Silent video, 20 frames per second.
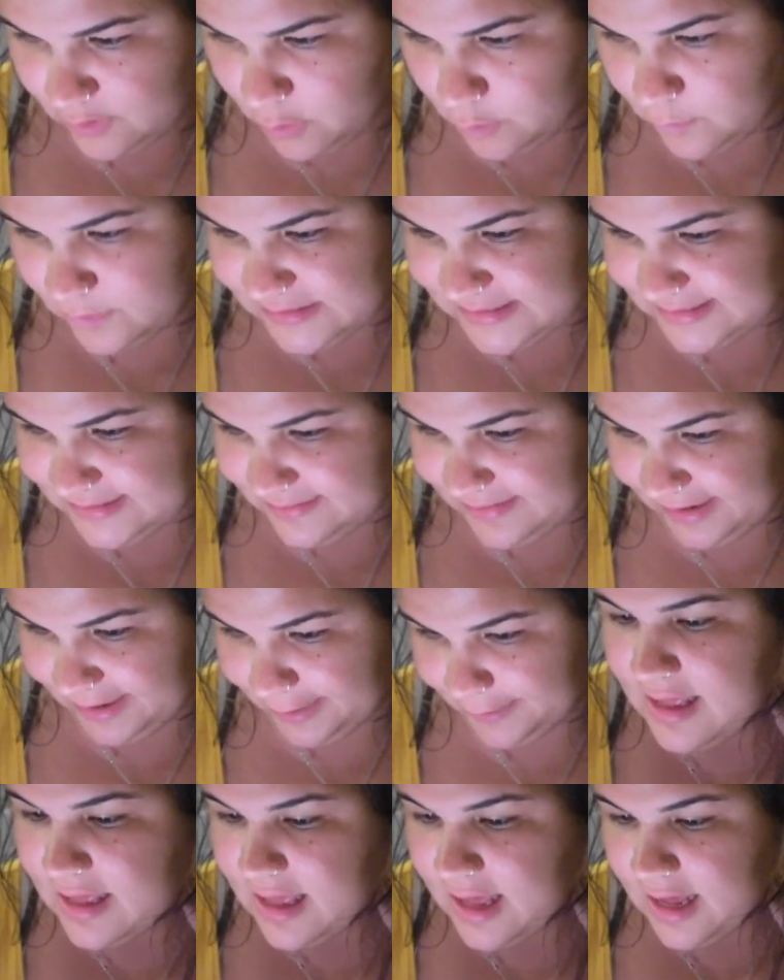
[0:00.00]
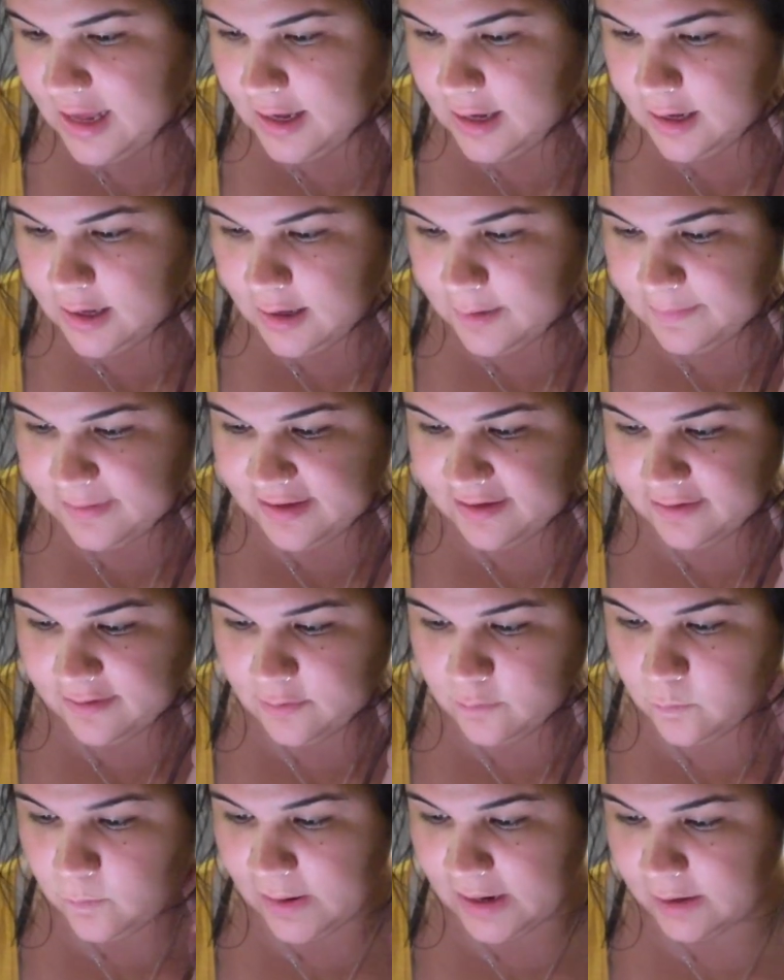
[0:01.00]
there.
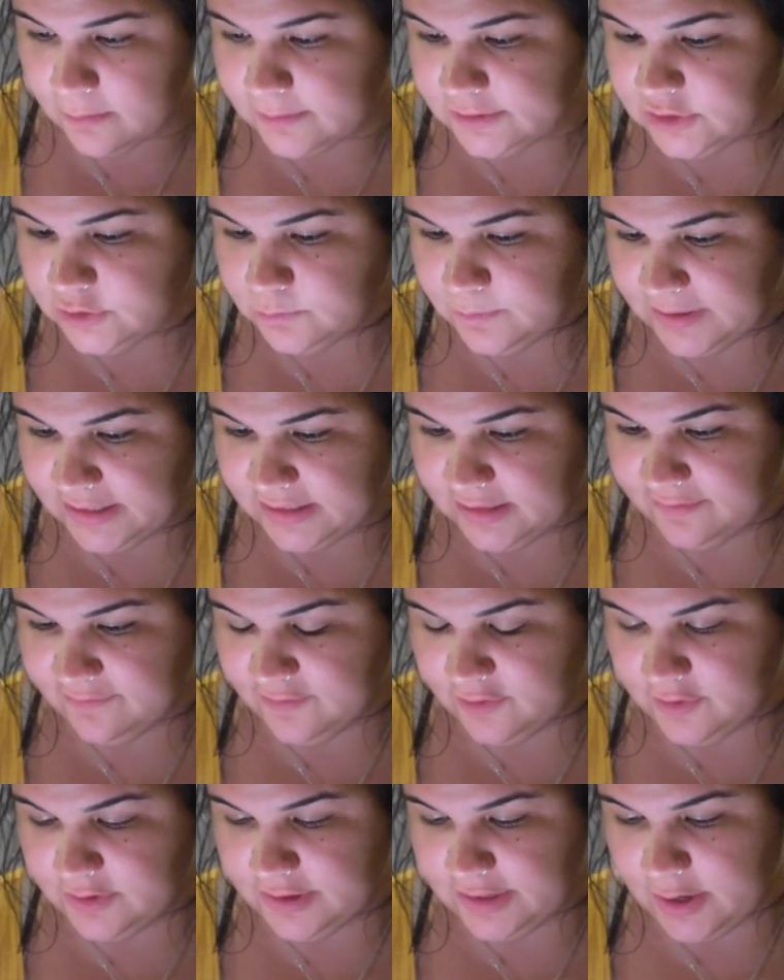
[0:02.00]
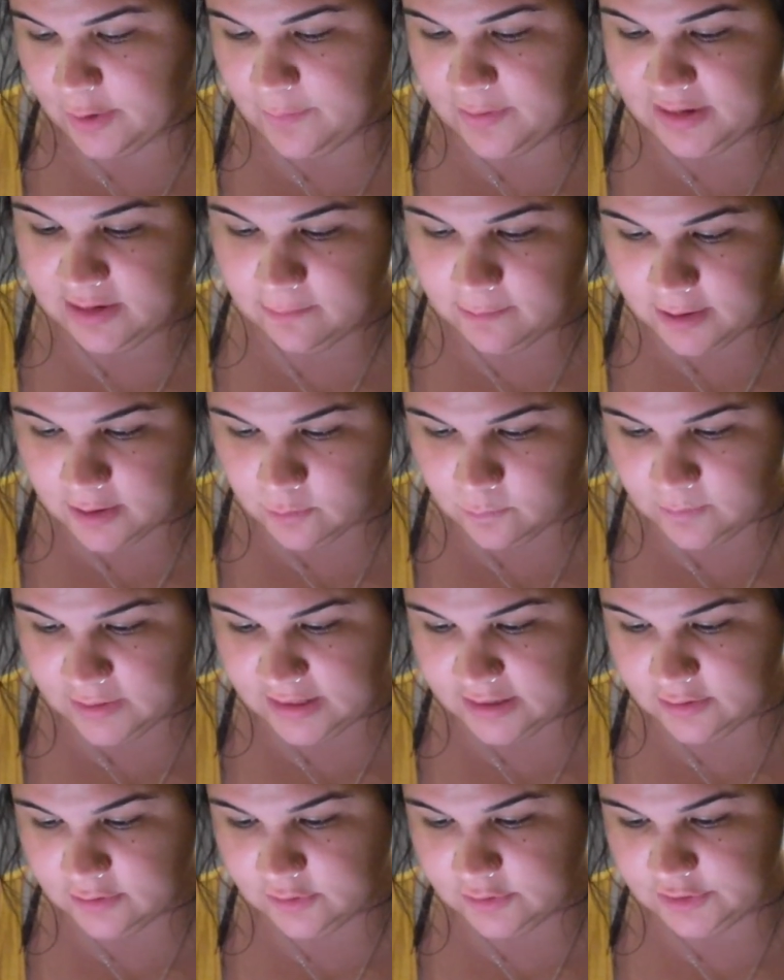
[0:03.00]
Where would you wheel if you could go anywhere to
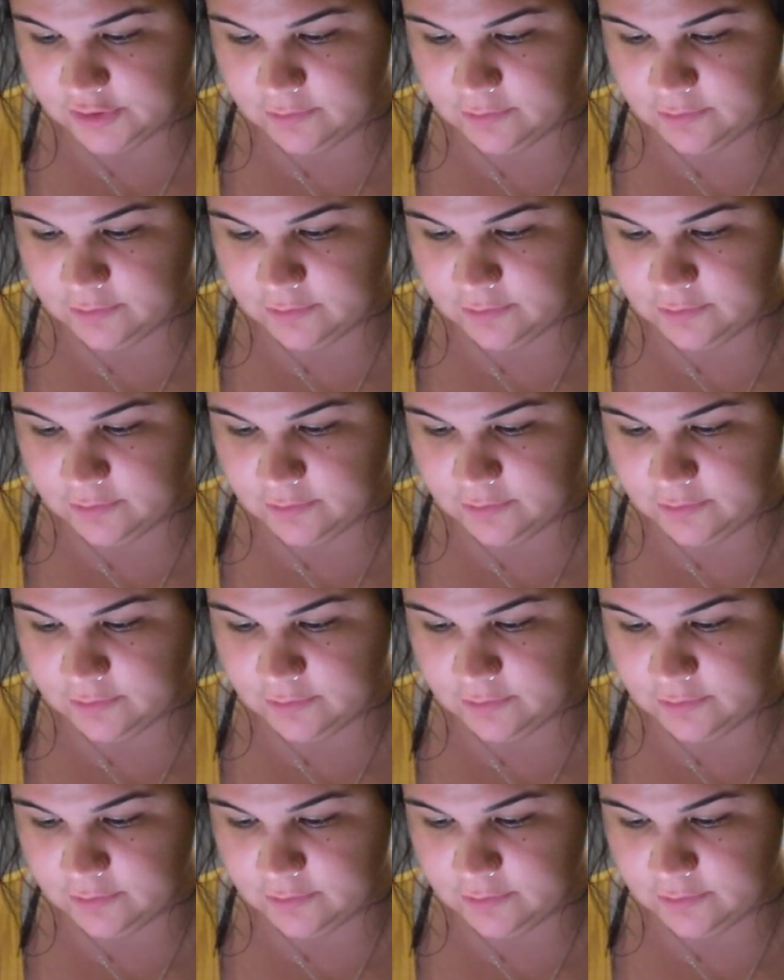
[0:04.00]
wheel?